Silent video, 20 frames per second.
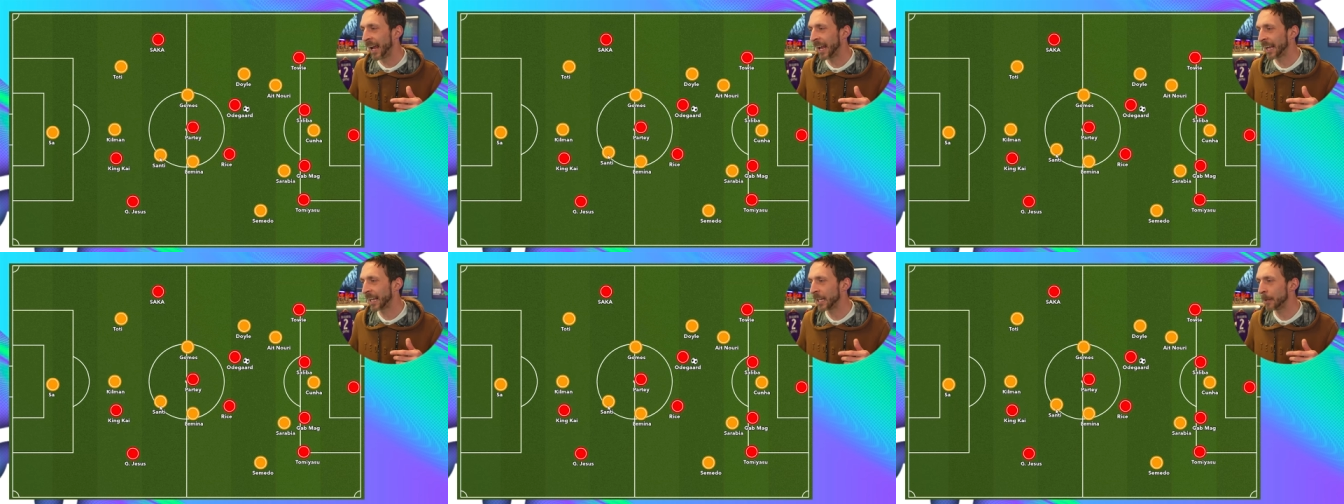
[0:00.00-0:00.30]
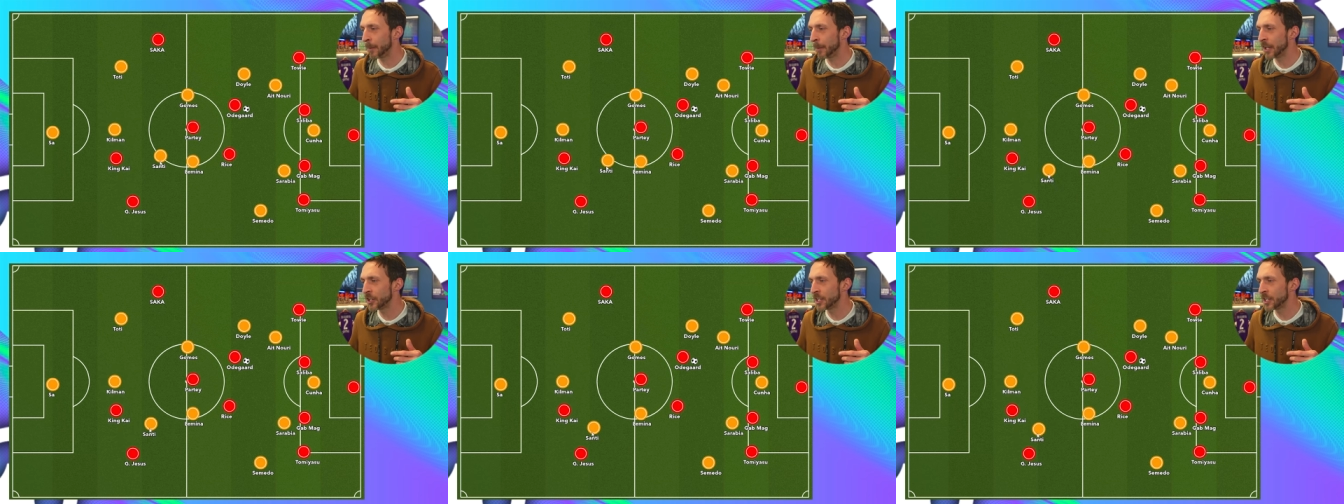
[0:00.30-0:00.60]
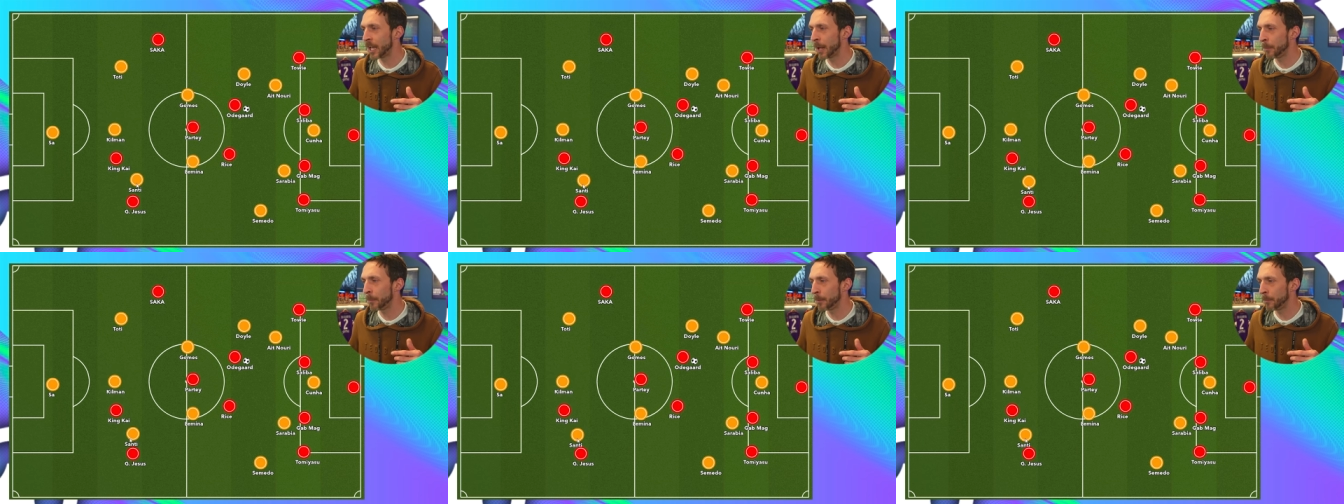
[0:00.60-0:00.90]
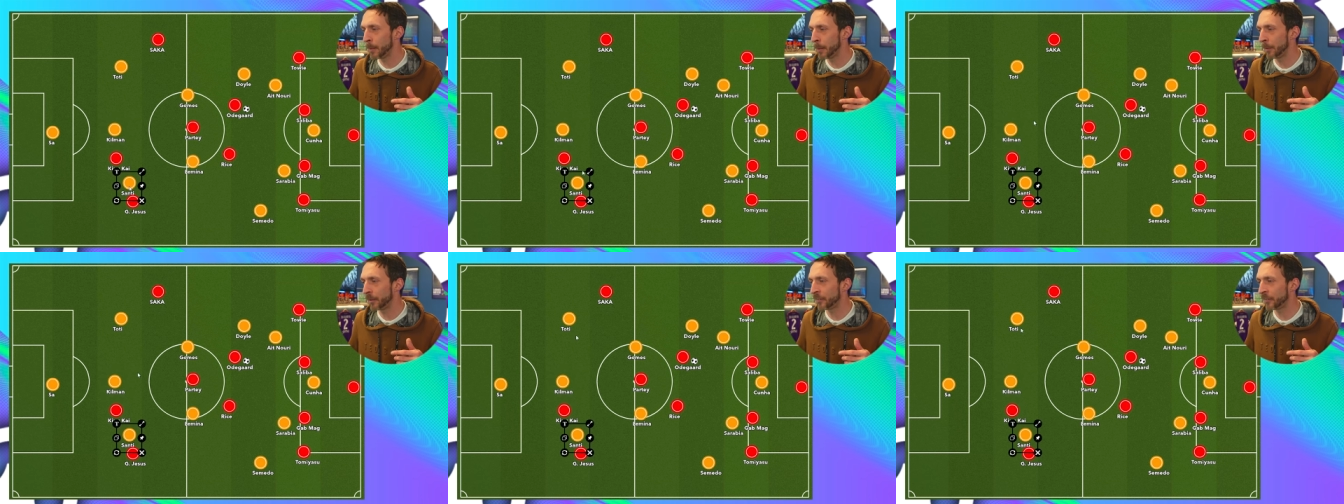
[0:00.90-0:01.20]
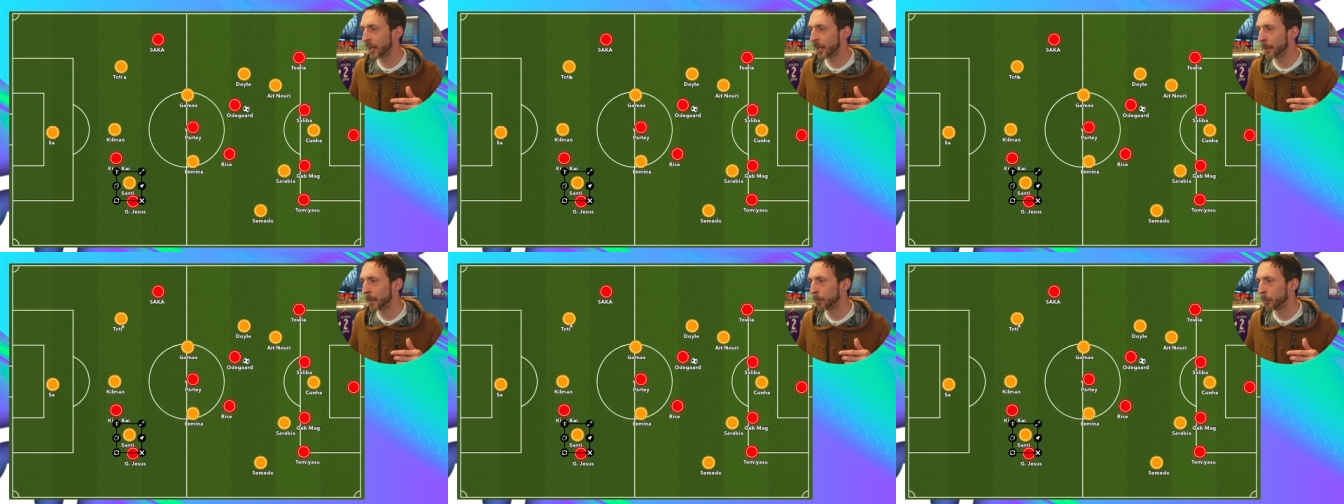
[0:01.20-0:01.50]
I can imagine that being maybe
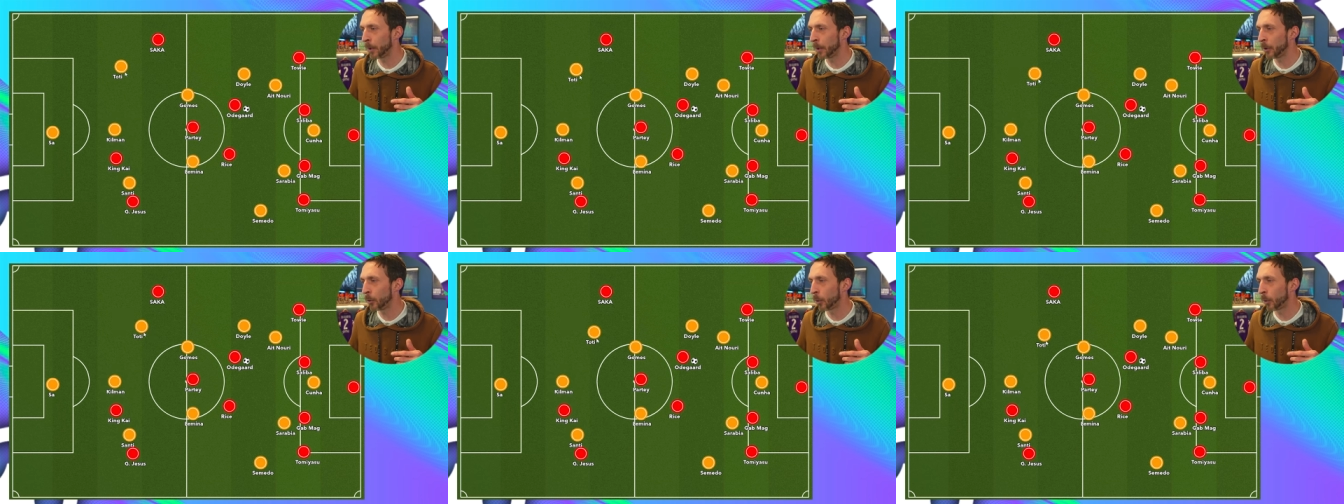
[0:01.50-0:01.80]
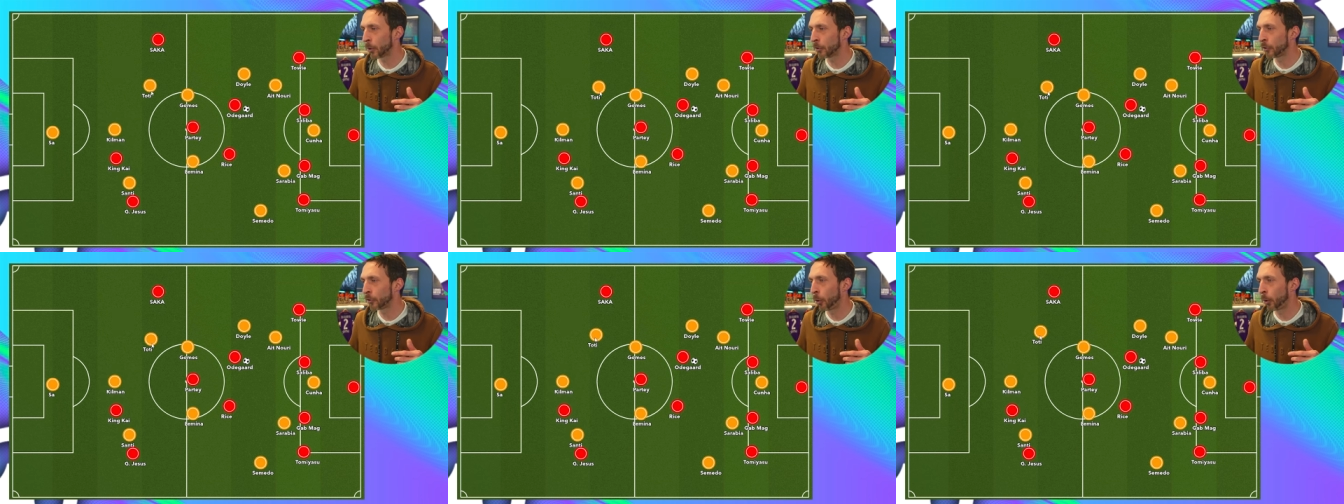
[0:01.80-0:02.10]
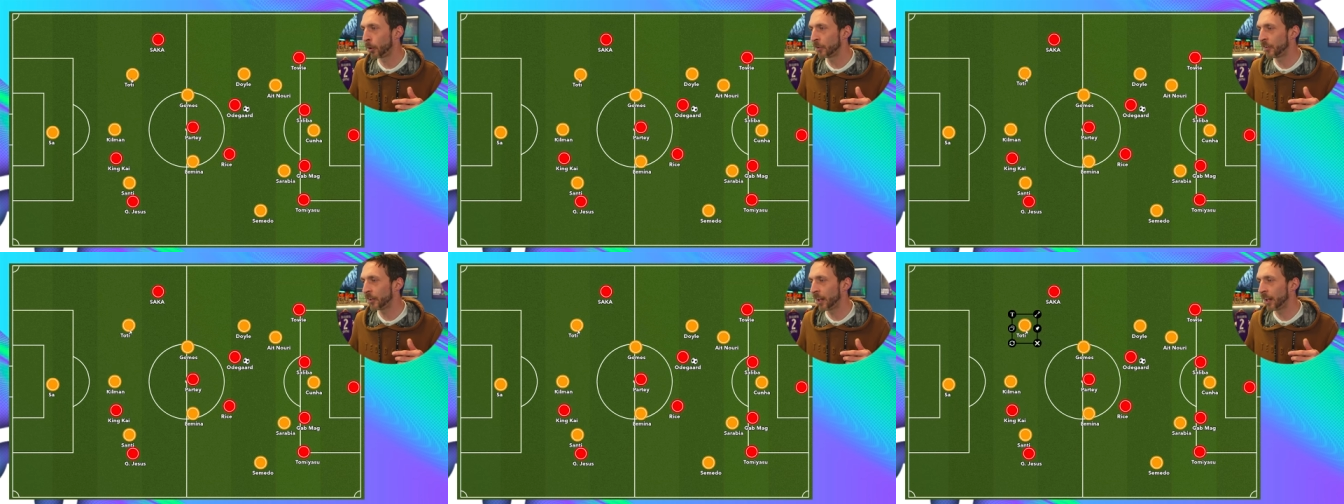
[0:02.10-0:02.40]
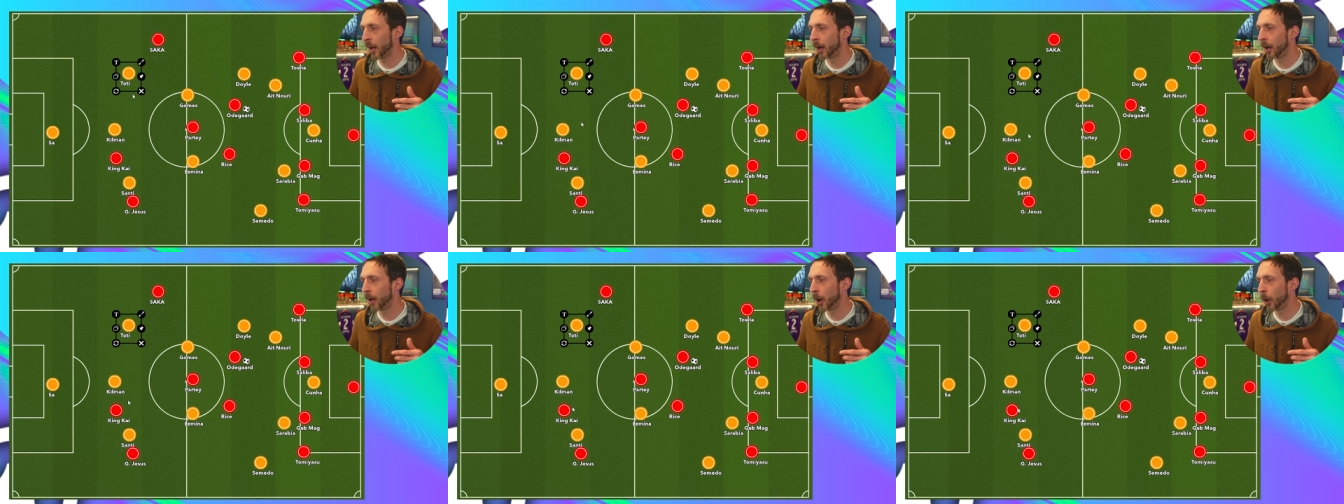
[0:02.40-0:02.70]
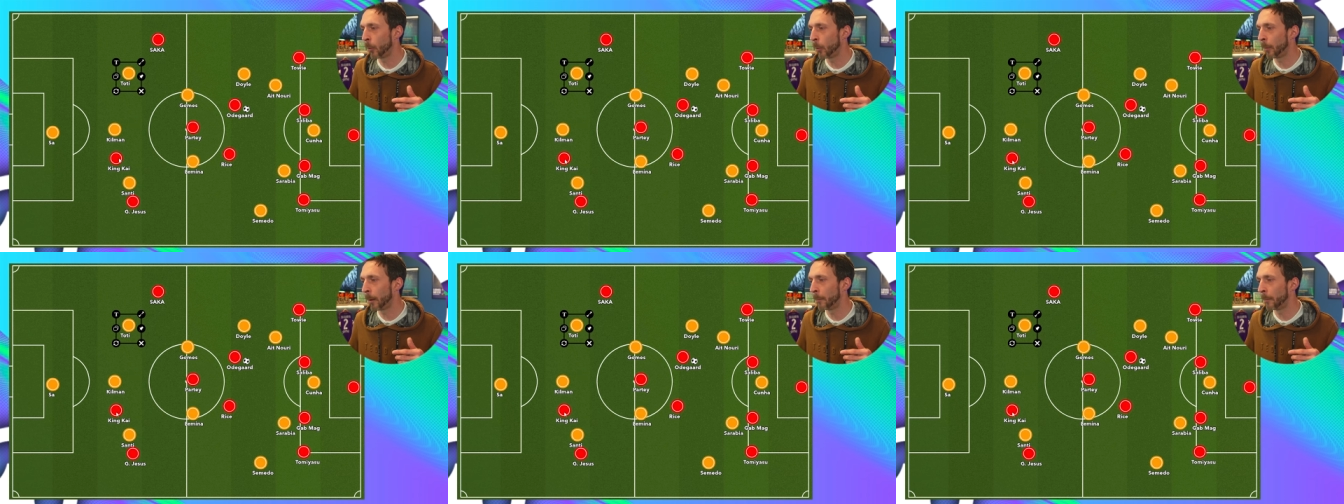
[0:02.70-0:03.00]
Santi Bueno or Totti a
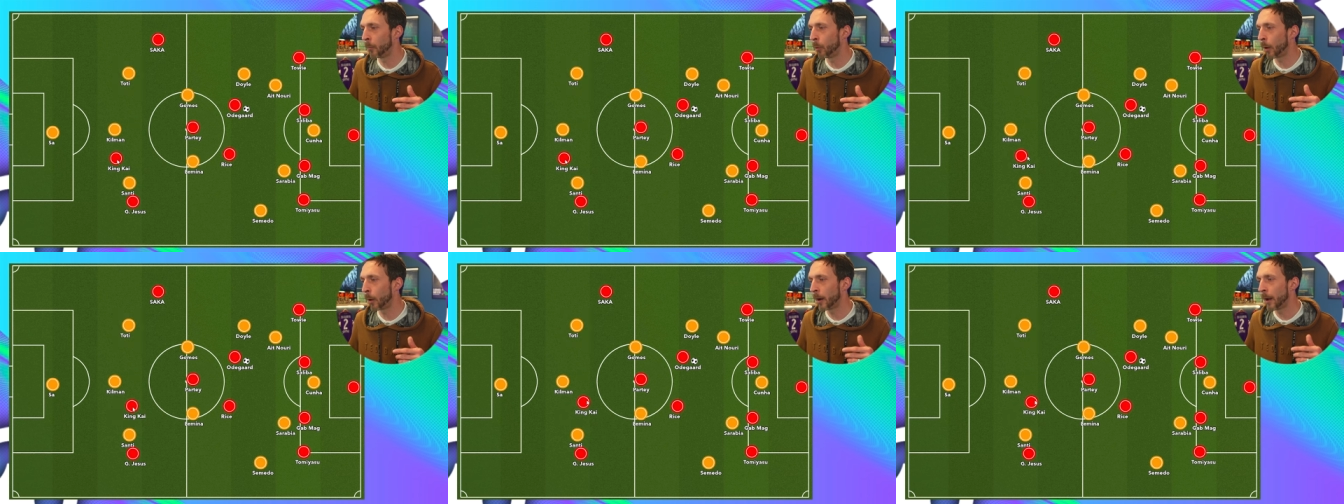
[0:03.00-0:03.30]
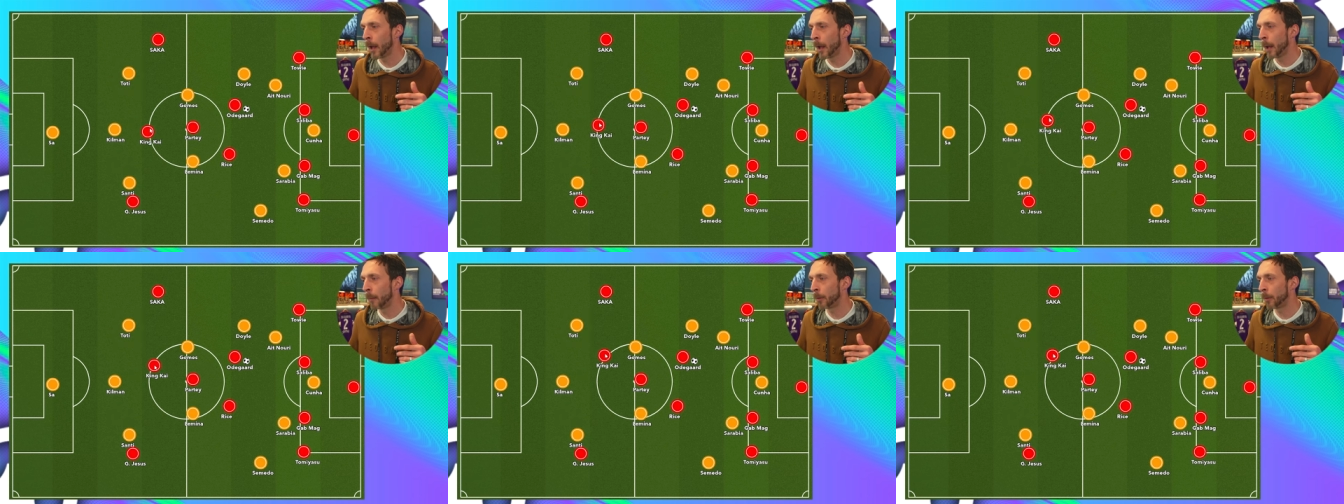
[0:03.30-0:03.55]
little bit more.